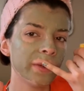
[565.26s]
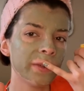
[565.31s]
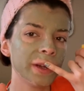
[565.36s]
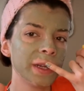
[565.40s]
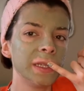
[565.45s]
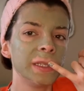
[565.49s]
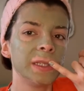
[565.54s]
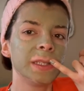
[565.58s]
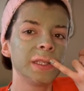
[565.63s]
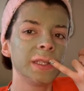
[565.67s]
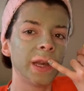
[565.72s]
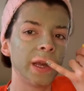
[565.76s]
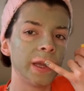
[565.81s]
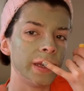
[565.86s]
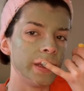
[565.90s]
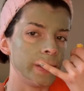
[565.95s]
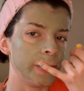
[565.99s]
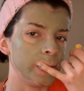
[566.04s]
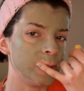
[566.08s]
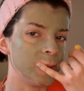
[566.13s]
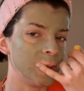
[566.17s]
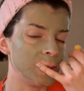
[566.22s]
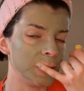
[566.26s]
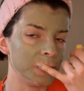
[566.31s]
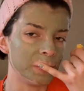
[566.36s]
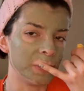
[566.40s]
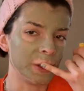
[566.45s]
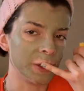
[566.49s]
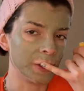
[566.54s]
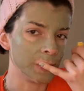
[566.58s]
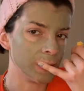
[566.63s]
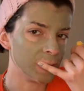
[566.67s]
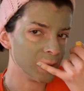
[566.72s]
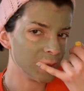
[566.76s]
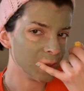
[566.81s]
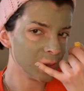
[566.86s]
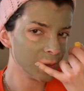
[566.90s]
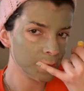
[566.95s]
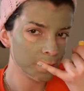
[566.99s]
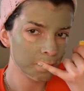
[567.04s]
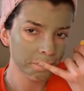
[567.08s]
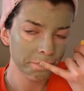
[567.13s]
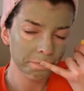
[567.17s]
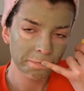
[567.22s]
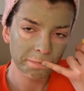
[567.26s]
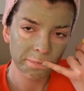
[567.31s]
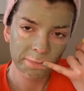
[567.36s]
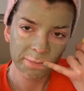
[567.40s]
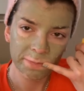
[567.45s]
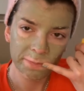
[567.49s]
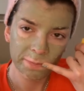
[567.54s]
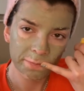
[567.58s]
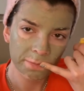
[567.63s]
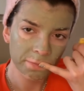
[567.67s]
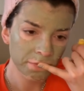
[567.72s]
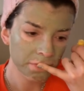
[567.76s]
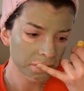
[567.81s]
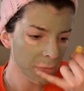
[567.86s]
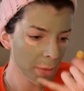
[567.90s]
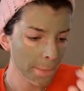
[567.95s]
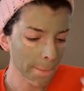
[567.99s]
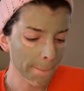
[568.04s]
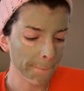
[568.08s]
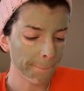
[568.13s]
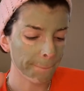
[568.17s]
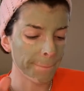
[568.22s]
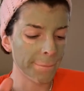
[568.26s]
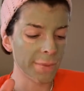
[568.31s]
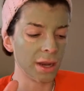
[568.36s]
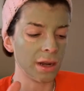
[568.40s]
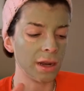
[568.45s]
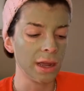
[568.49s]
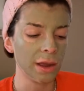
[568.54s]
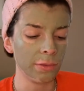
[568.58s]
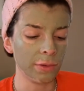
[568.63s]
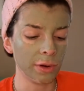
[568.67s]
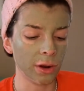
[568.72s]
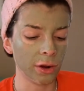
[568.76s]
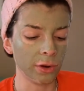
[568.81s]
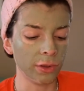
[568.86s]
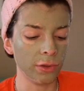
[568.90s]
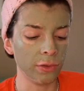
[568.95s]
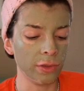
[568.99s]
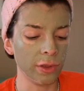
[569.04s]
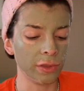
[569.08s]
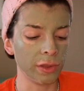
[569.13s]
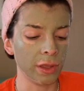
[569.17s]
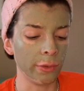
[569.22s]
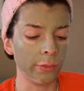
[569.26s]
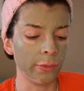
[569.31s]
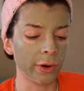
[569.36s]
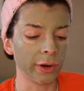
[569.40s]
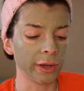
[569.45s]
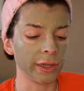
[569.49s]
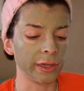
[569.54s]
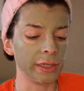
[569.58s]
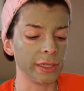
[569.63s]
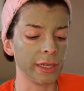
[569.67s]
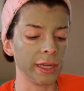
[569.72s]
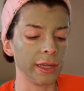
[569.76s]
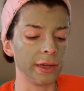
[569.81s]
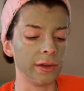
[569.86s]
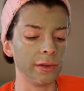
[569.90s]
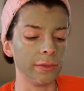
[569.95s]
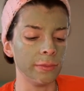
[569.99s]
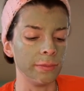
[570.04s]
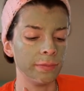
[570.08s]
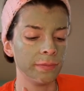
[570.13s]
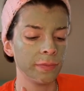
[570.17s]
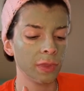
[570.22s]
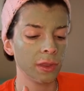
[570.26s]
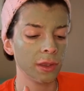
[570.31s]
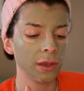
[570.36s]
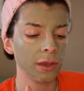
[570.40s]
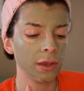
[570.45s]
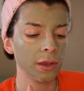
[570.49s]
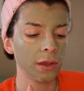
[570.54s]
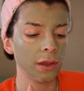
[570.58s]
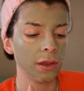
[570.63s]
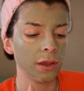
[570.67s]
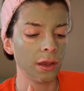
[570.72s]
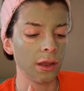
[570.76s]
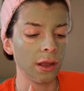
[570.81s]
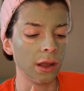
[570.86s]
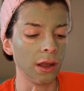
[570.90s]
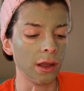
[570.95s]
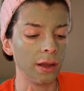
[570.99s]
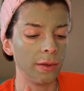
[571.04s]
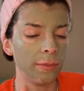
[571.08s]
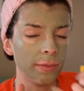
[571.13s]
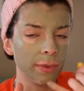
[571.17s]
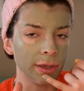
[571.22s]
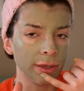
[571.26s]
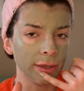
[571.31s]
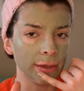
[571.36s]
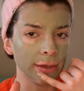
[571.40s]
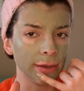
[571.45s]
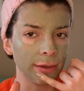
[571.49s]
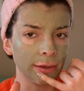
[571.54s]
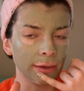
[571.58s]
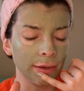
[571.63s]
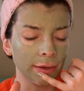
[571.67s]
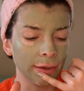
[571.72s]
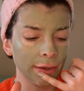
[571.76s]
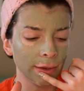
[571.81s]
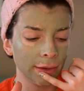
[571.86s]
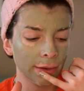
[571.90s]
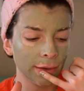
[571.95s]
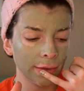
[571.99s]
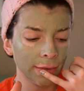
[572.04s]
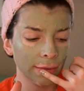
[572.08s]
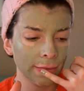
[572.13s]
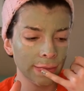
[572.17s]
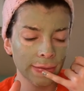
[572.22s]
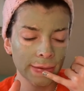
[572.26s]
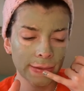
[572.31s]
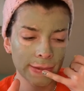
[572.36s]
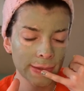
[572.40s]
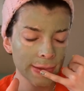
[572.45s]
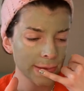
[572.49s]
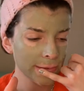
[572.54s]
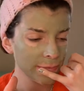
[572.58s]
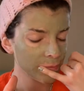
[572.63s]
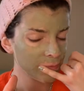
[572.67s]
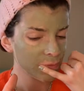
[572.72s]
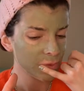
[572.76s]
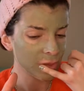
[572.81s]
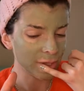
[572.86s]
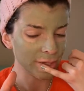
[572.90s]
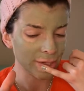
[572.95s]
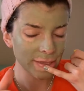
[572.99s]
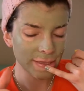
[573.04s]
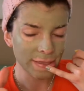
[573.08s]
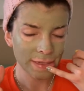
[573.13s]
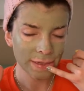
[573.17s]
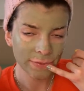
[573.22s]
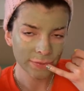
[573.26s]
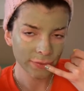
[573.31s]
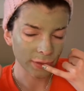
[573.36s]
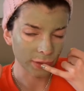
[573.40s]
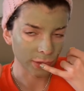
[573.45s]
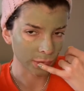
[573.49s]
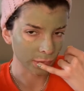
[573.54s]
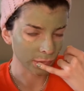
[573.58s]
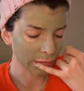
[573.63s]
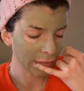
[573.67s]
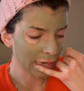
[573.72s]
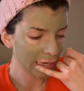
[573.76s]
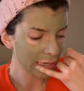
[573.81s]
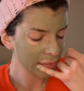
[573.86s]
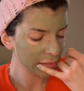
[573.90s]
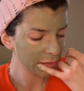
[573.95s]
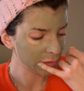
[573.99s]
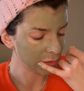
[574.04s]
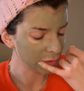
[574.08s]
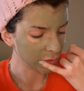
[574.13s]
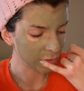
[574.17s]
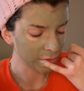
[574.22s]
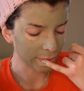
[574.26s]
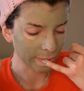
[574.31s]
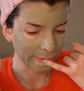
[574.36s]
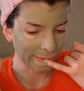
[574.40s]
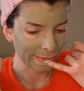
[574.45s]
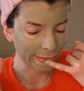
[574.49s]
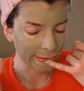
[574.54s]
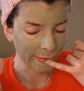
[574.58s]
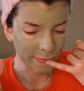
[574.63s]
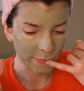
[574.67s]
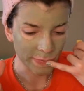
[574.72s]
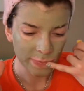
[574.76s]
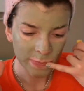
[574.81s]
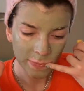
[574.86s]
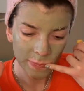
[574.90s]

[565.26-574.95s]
his sun is, his Mars is. And I would argue that they work in tandem. And I think for a rising sign,